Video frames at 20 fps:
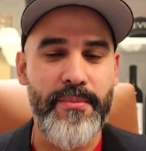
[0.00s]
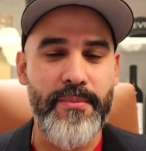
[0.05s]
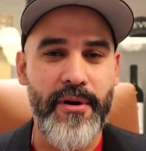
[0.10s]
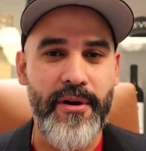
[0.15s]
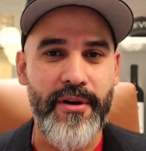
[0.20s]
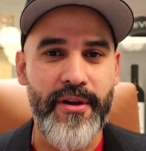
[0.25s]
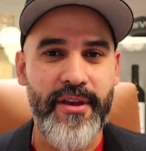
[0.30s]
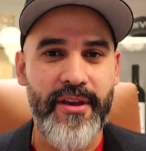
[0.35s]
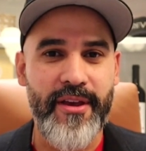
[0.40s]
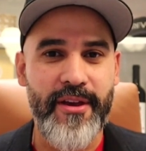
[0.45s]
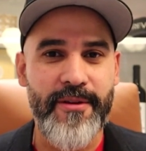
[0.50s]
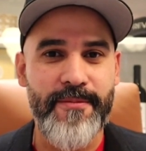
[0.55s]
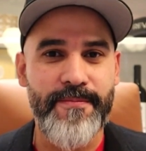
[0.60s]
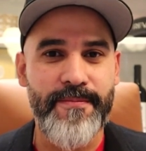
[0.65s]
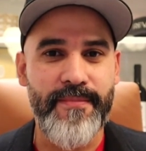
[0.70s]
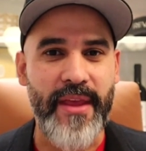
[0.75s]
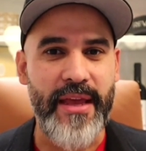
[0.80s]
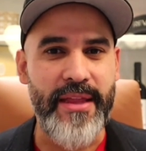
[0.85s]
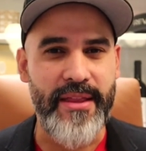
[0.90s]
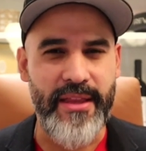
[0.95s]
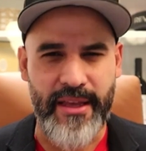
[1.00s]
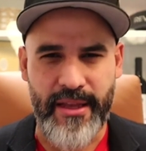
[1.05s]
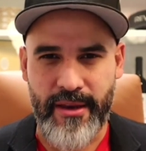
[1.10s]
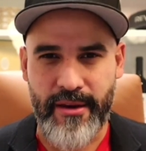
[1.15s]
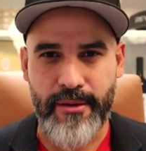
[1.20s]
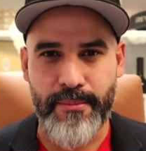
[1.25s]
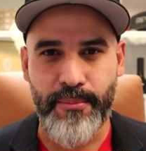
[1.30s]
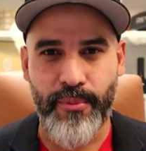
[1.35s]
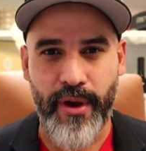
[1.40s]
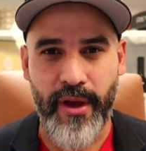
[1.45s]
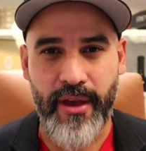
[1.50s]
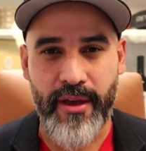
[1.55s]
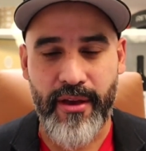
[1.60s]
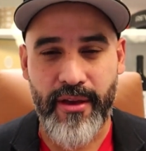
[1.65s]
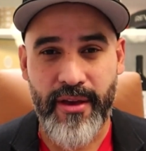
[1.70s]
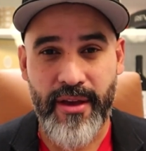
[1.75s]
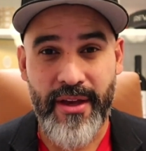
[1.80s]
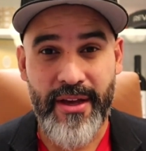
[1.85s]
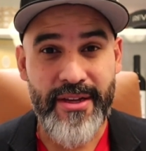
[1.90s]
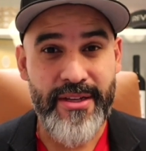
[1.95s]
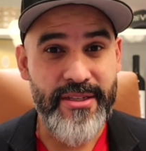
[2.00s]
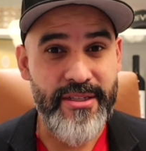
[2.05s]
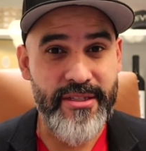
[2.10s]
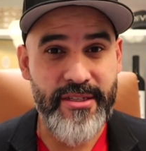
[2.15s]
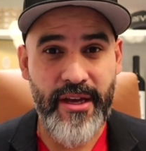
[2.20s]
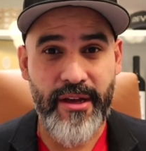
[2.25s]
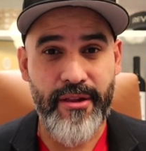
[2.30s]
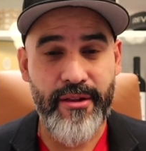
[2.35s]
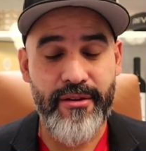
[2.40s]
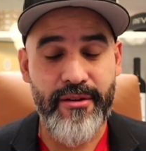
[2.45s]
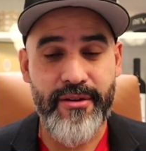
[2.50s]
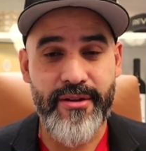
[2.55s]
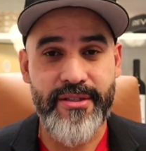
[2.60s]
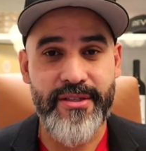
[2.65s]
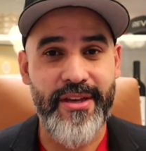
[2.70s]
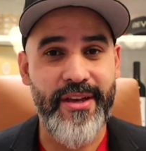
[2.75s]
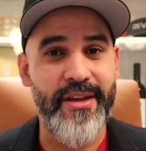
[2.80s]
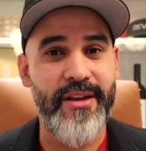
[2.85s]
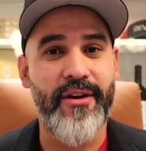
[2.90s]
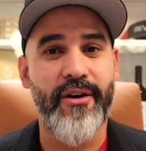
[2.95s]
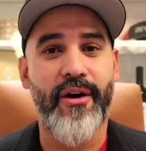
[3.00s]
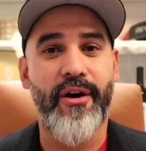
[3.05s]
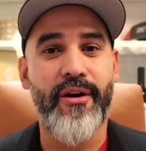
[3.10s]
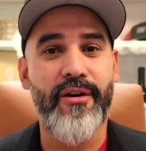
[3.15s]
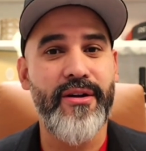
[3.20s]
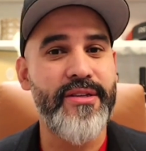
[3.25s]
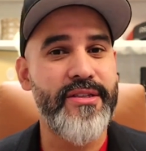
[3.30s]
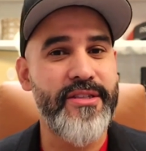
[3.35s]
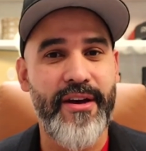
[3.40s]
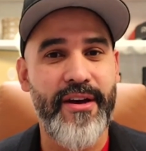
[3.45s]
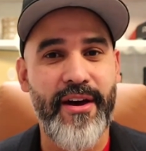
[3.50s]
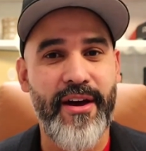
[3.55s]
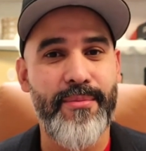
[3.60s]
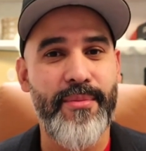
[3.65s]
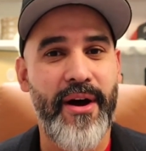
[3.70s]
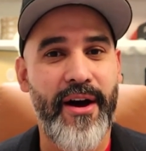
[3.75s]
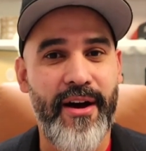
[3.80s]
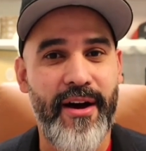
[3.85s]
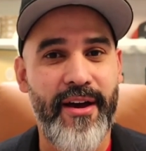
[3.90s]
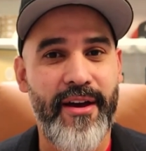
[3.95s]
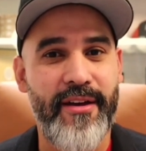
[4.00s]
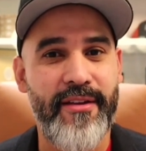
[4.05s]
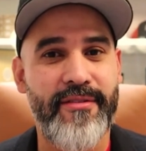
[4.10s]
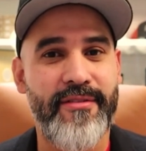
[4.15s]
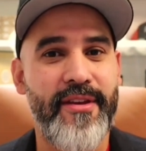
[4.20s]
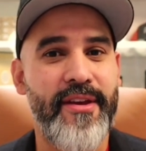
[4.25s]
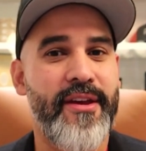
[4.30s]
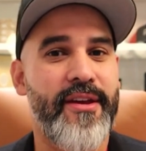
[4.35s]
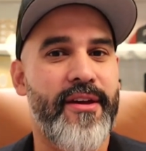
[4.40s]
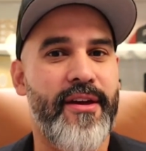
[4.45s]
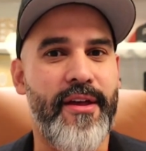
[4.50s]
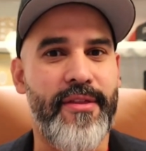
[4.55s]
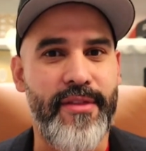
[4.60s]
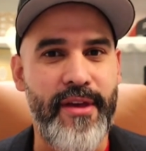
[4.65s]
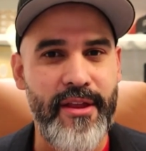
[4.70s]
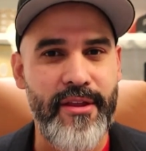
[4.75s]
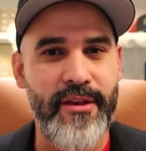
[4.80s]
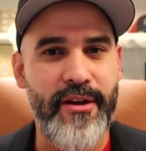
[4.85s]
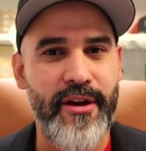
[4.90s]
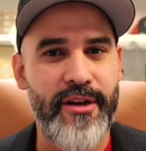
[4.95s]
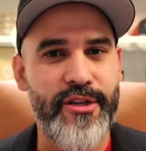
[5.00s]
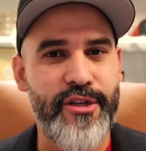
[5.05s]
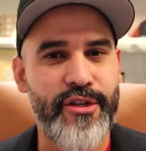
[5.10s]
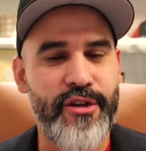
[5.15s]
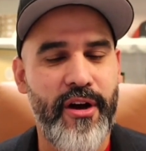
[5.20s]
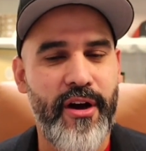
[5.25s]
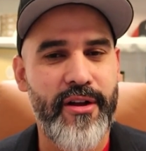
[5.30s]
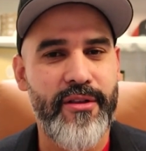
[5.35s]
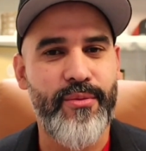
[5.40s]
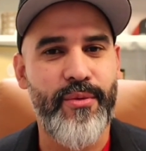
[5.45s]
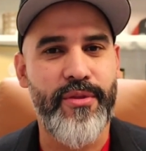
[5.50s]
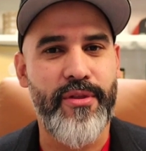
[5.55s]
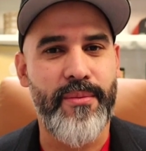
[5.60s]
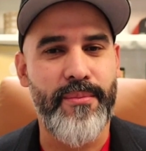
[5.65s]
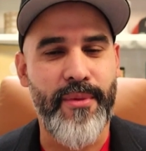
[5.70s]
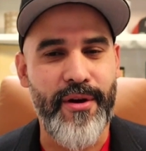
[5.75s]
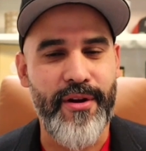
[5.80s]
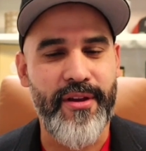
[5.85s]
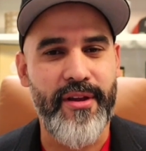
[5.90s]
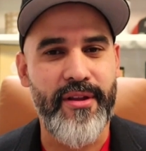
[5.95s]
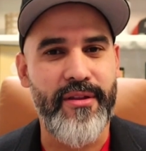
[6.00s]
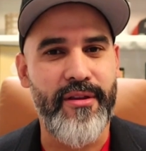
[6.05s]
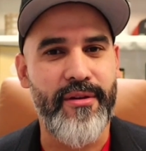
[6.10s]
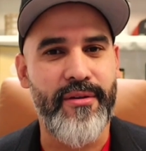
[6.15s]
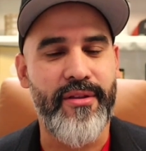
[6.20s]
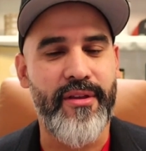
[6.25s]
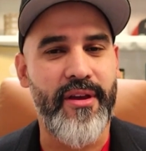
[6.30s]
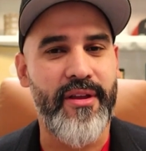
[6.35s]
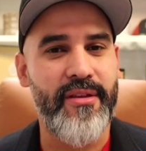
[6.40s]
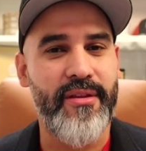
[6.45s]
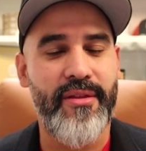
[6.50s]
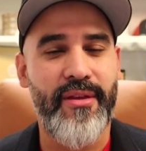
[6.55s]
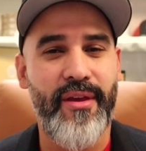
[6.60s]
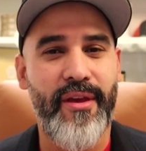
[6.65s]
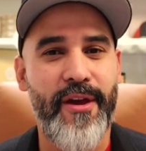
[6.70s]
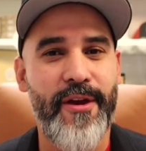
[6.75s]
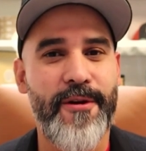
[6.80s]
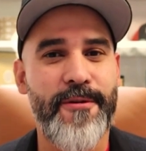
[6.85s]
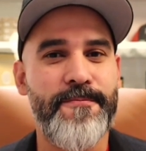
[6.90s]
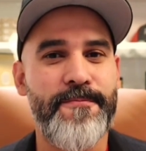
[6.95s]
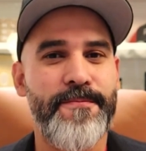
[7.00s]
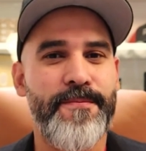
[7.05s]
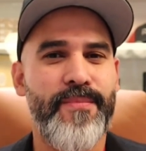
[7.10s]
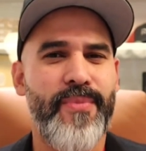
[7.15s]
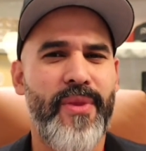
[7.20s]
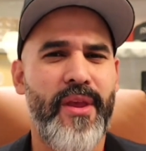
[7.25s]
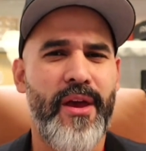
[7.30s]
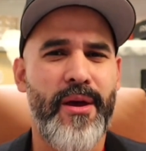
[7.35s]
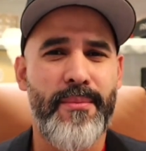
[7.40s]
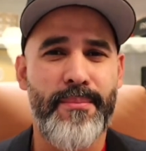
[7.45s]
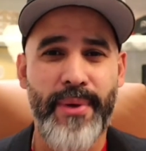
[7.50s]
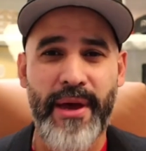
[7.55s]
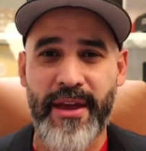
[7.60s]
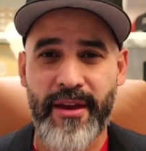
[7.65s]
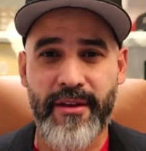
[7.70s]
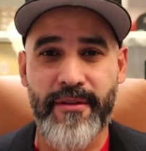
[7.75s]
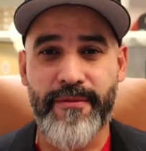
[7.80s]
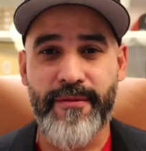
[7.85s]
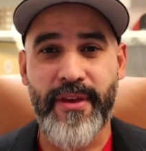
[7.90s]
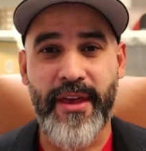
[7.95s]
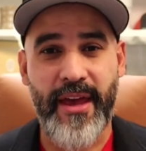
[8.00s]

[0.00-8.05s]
the market and needed a break. Sellers hit all-time highs and then got shocked with the market near the end of the year. Bank of